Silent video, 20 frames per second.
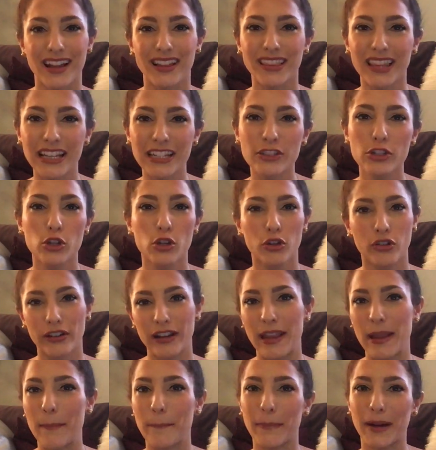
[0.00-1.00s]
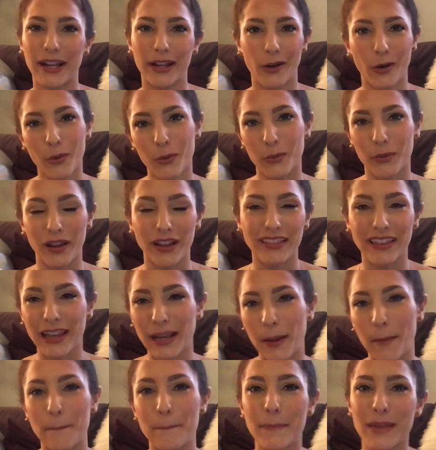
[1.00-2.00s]
I like to create my own. I
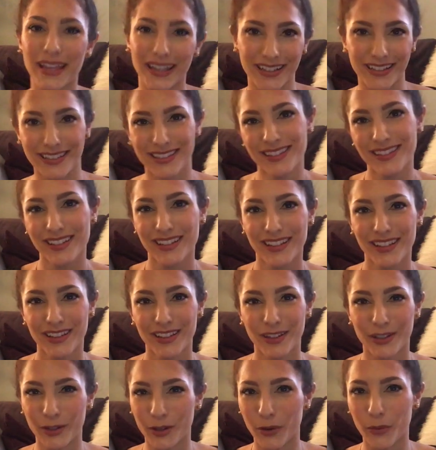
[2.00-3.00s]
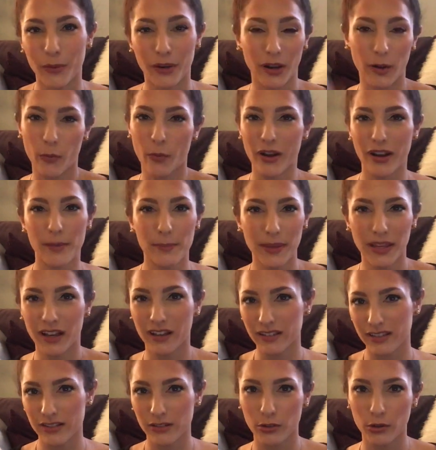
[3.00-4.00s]
like a mix. You know, when I want to be
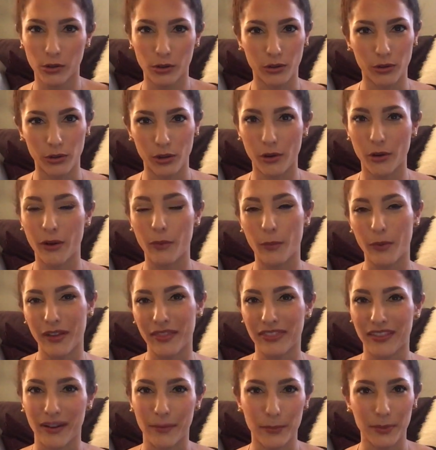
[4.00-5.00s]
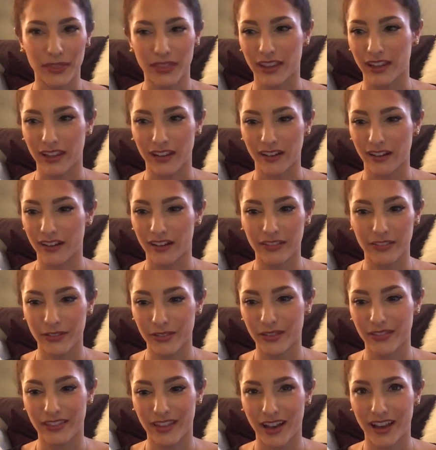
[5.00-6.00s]
hustle, go, go, go, I want that. But like,
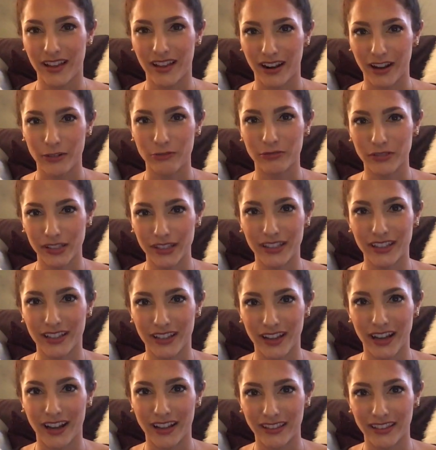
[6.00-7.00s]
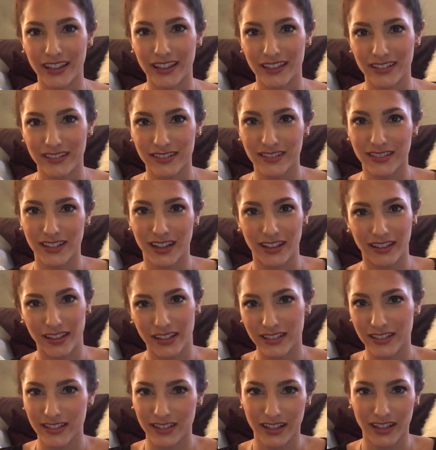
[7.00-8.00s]
other than that, I
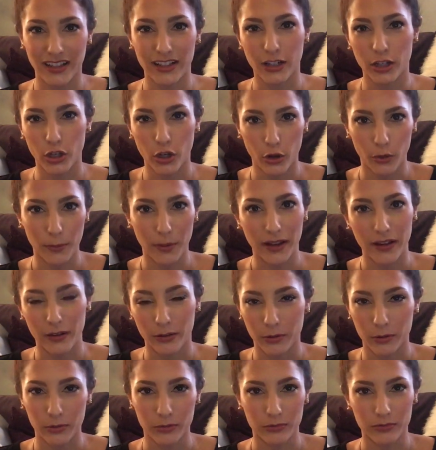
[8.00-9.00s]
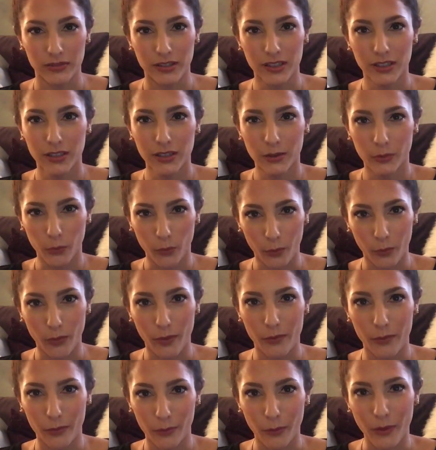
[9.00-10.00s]
like to kind of go my own
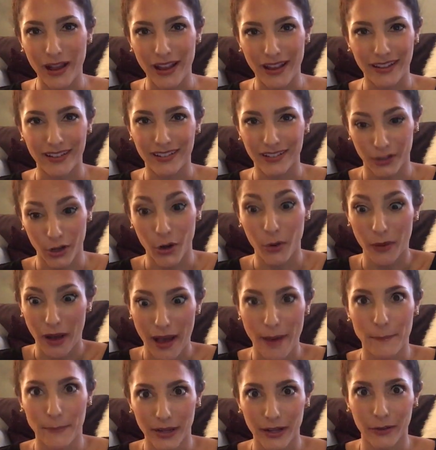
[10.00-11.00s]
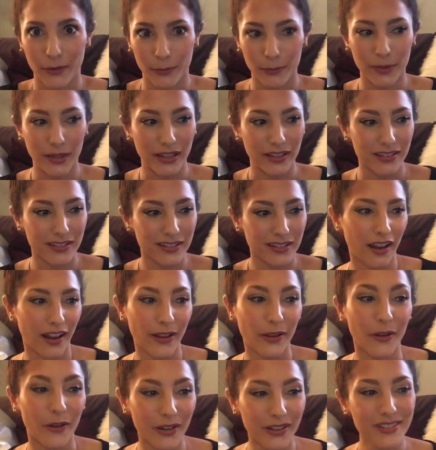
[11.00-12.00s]
way and go at my own pace.
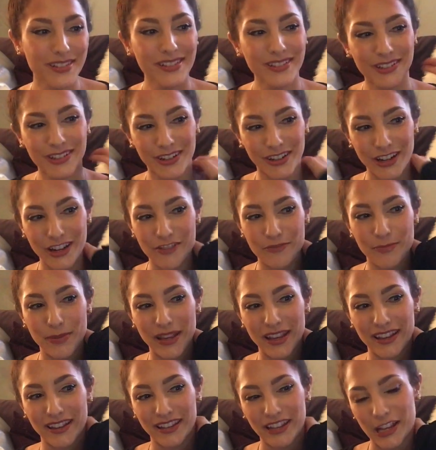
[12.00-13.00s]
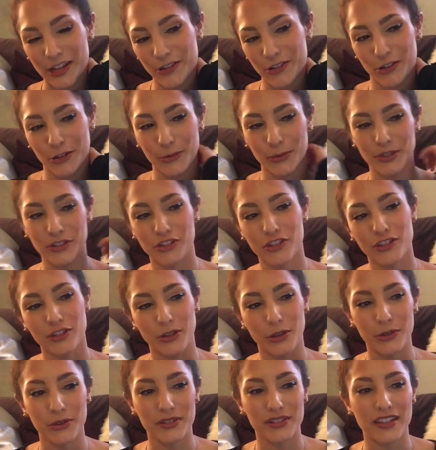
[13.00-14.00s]
I also crave being in nature, which
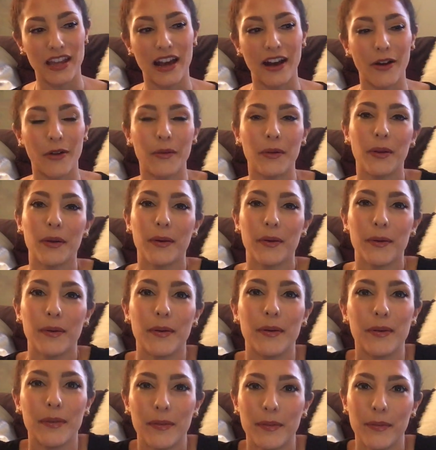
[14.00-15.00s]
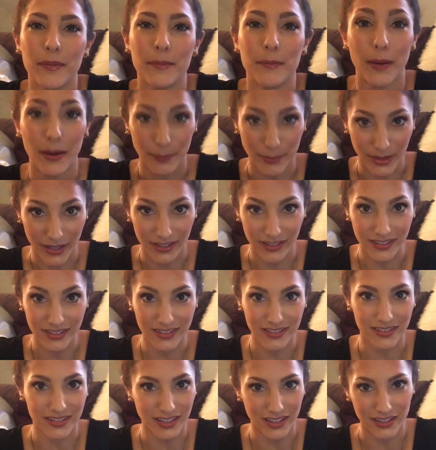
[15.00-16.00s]
slows down my
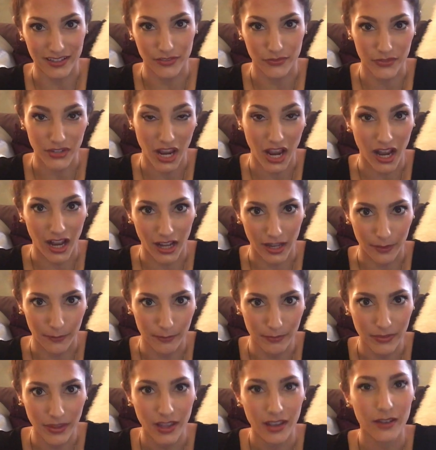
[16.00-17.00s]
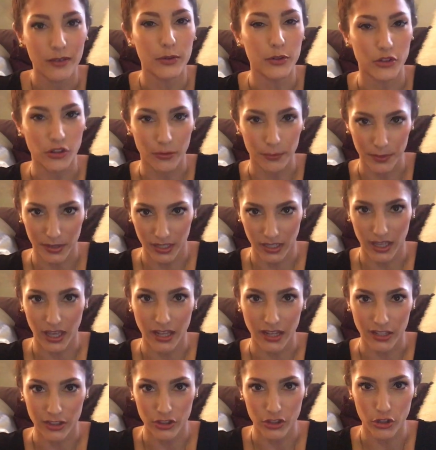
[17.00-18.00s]
pace and sense of time, which I'm going to
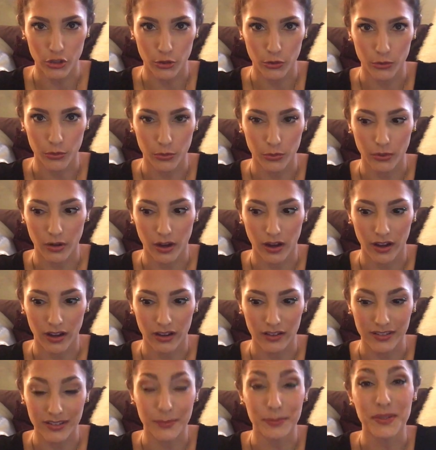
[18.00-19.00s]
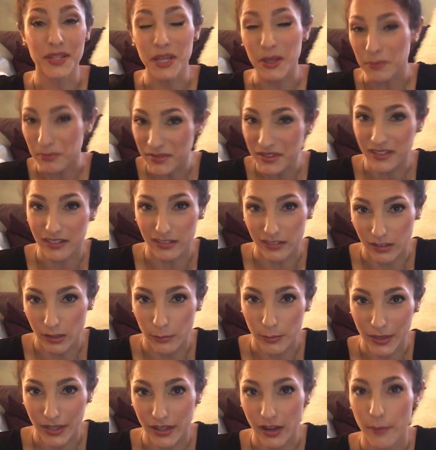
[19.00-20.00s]
get into some tips in a
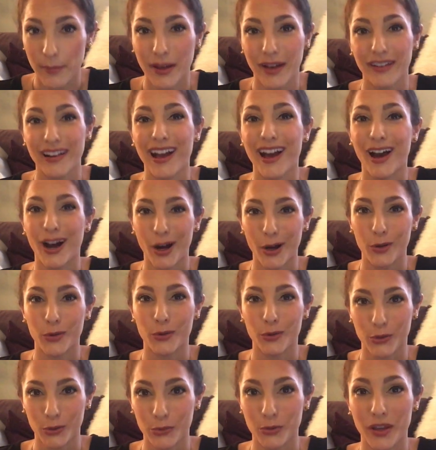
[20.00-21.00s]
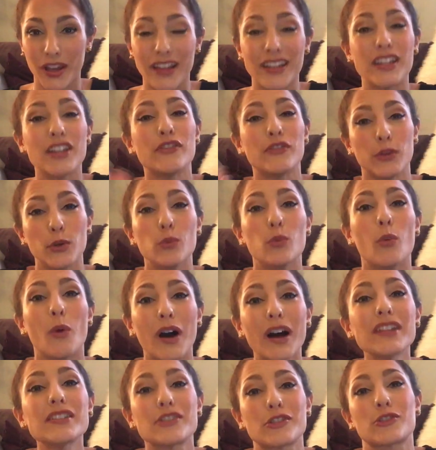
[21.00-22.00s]
little bit about how you can, if you
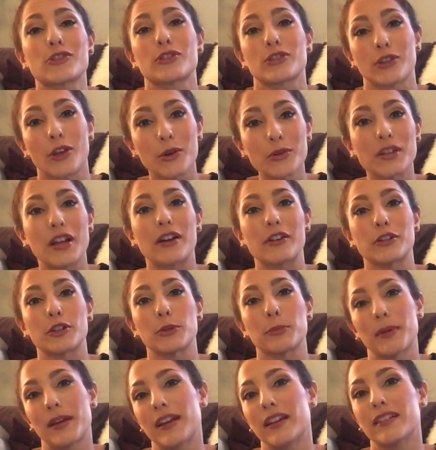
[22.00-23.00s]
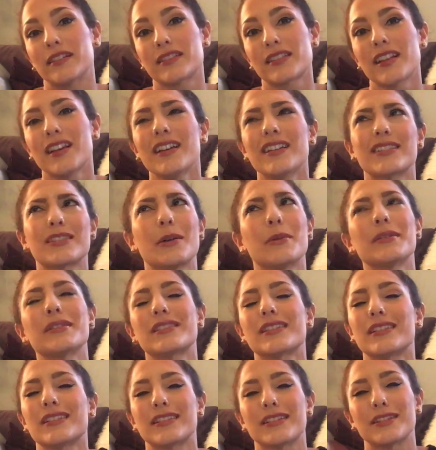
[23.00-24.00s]
want to slow down your pace. It's
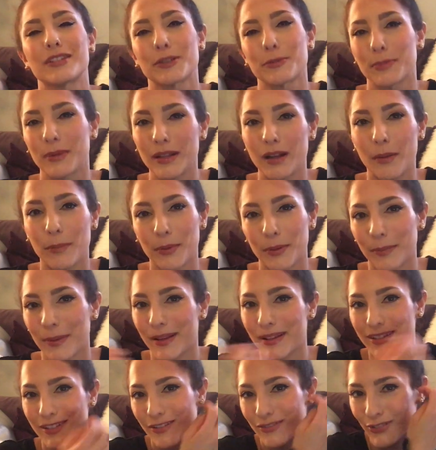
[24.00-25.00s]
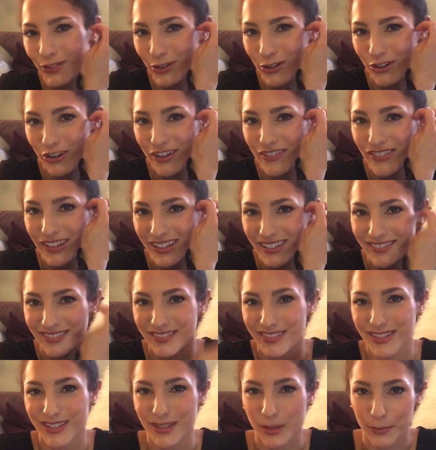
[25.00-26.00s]
always easy to speed up your pace if you're craving
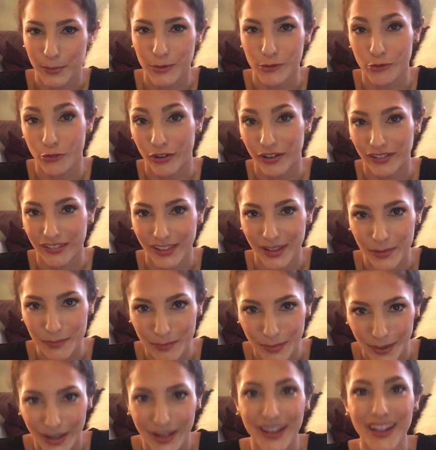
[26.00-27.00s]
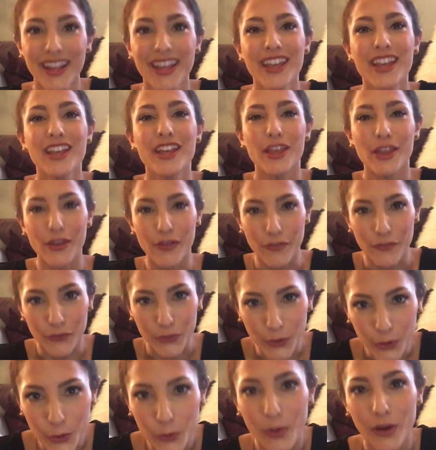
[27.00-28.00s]
some adrenaline, but
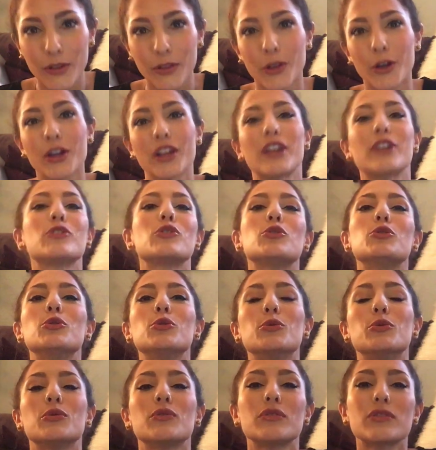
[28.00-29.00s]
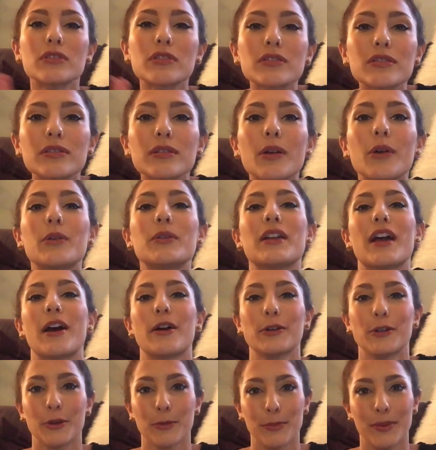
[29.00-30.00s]
if you are looking to slow
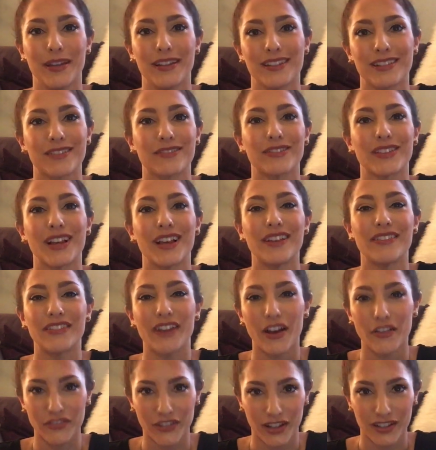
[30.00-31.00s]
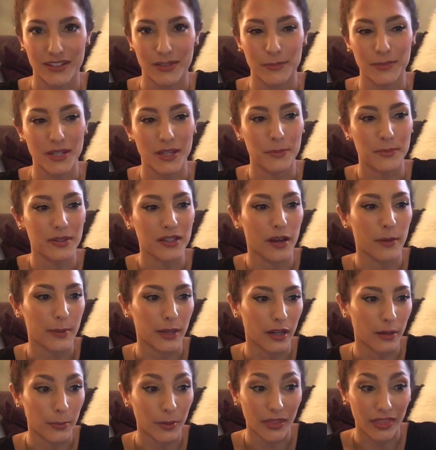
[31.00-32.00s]
down your pace of life, I've got some tips
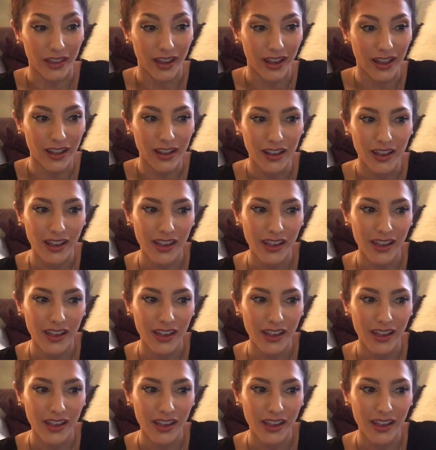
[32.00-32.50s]
coming up on that.